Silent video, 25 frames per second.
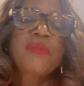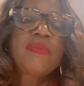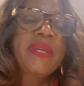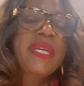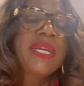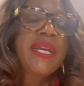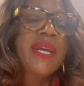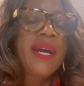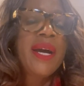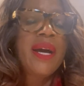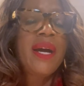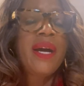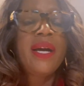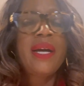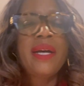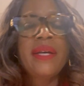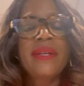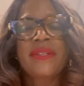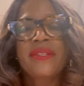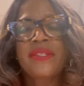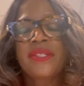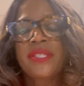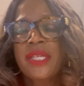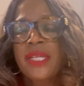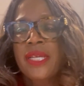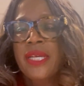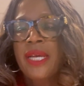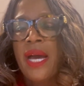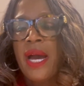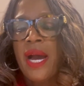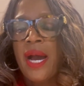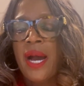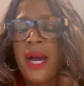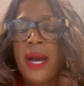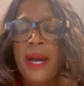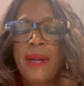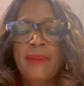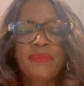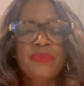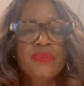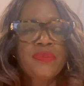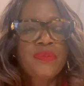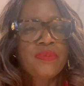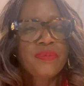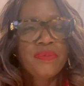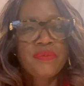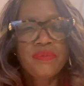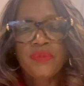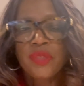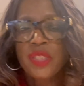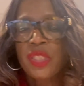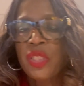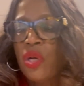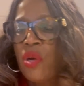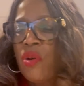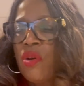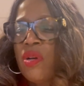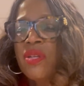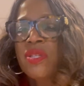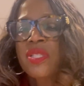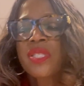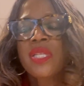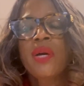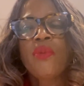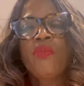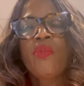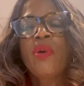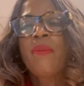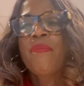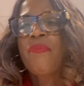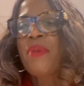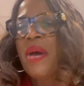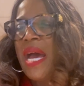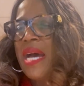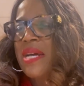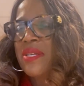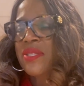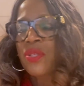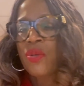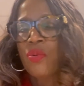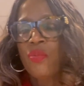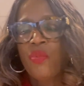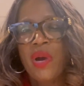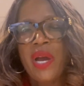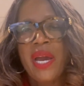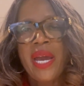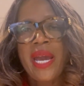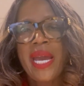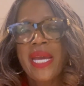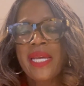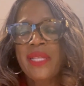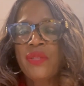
because someone passed away,